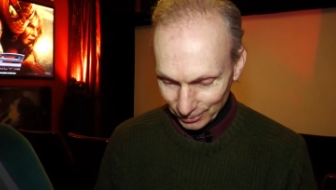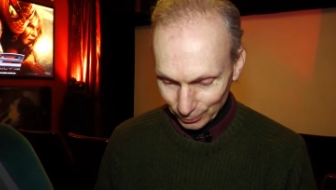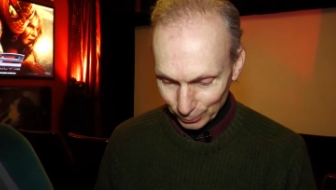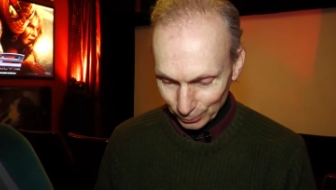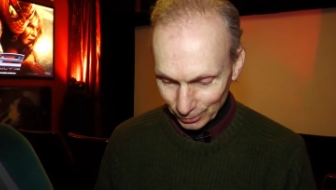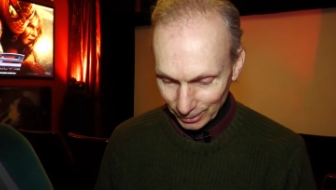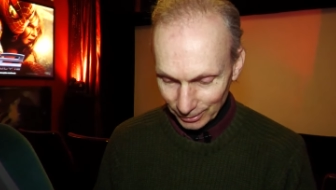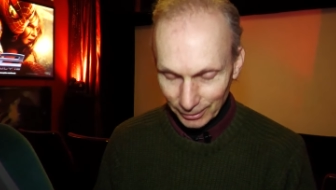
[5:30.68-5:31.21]

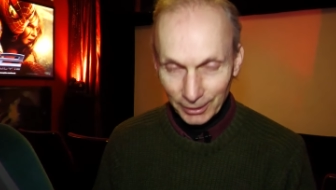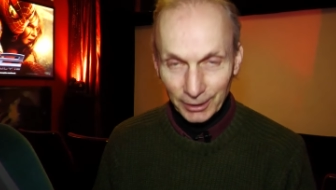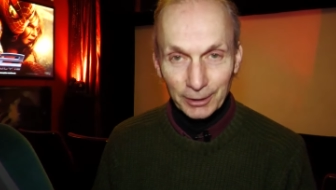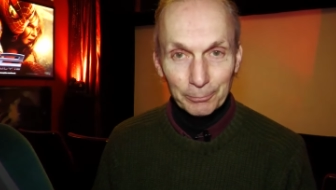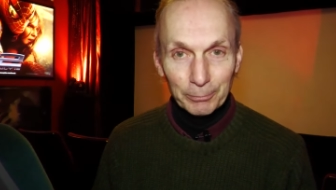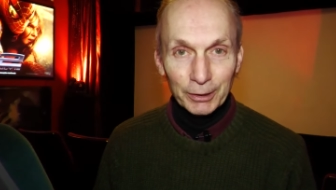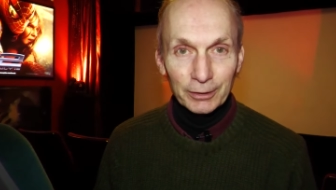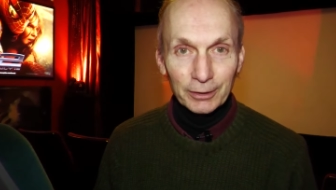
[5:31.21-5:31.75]
sorted.
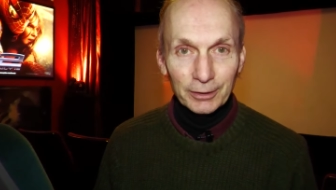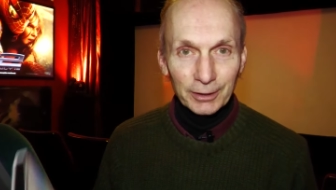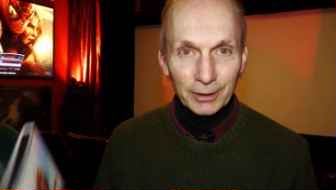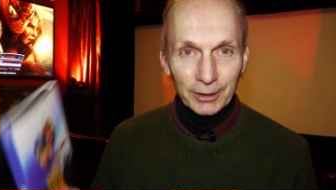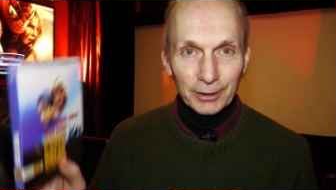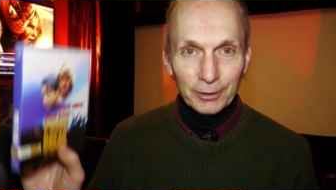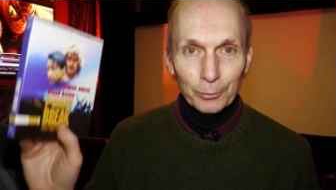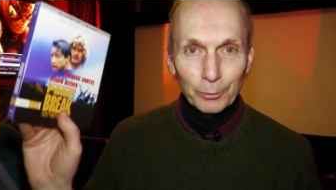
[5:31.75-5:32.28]
But
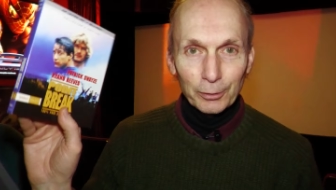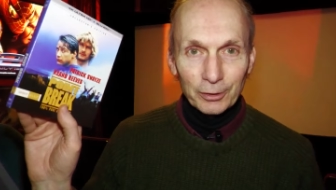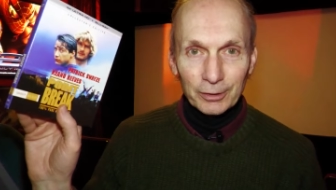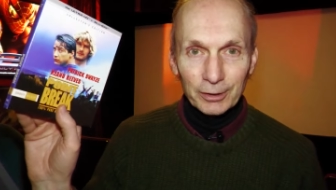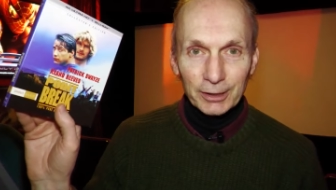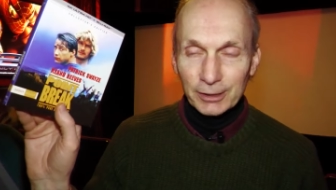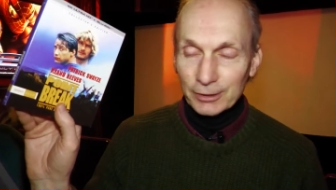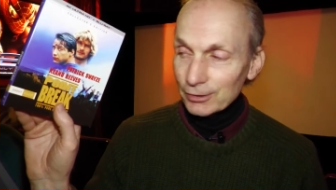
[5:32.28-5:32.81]
what a
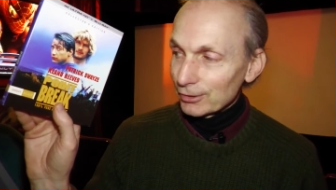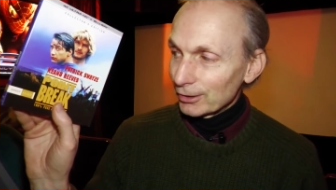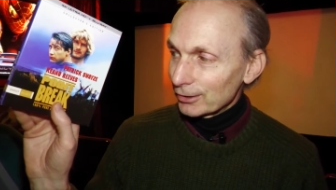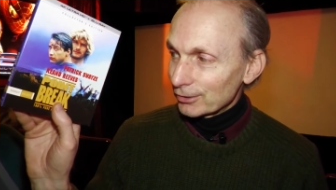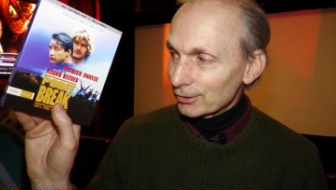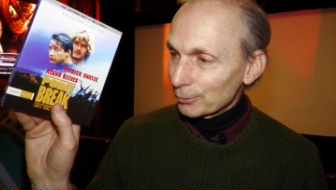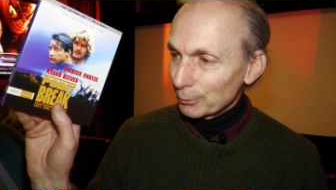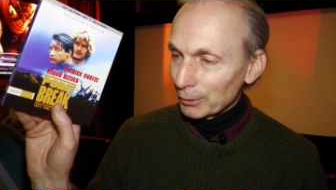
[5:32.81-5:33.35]
nice
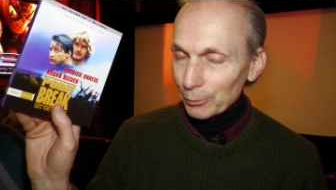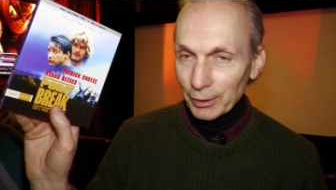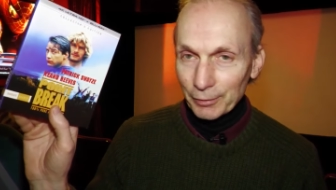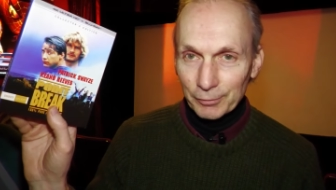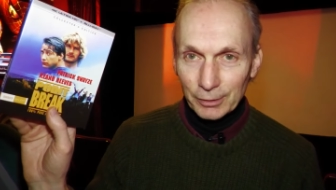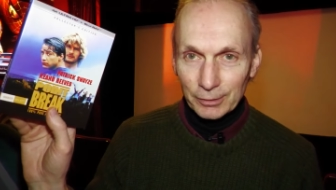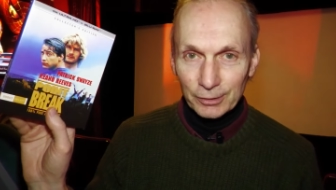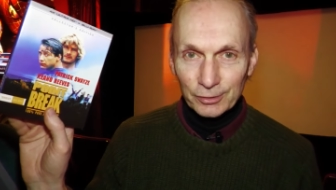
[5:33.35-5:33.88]
disc. We were
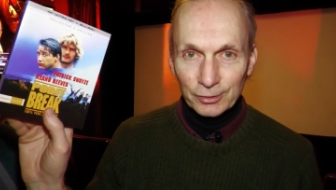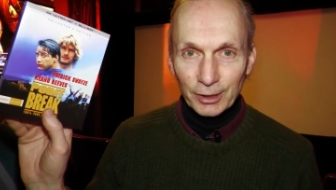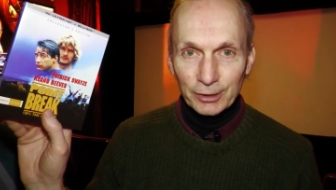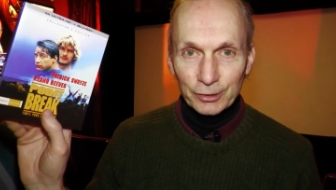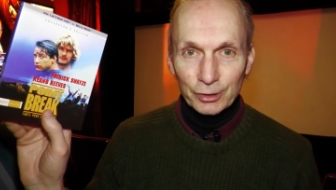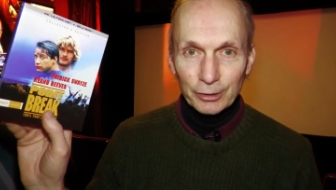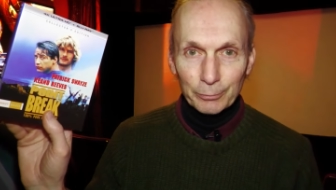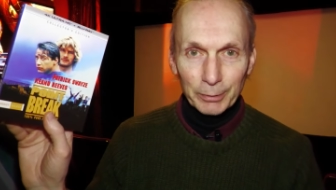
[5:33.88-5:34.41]
having a
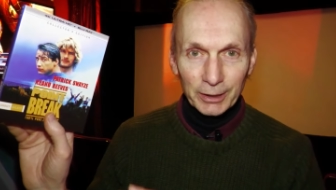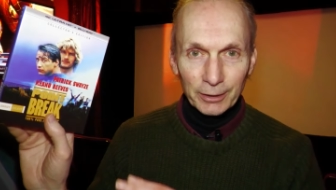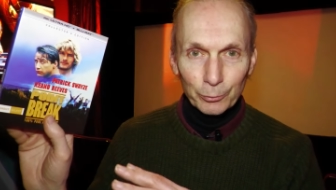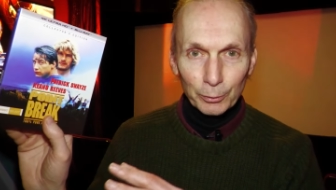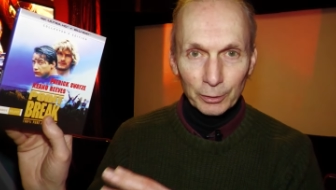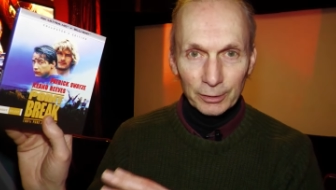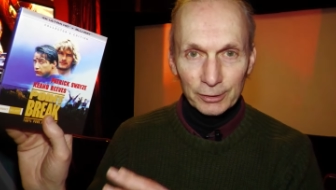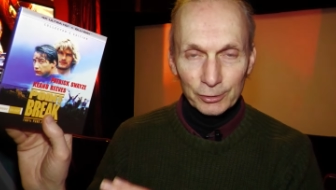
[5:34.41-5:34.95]
discussion
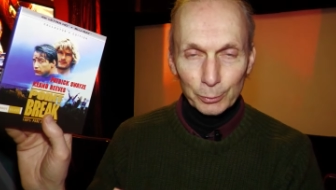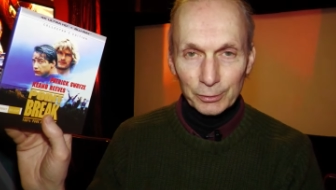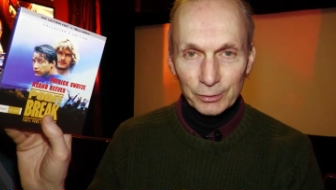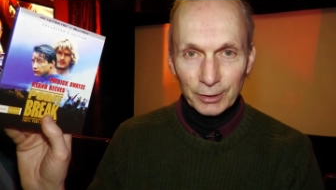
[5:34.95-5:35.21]
about what this was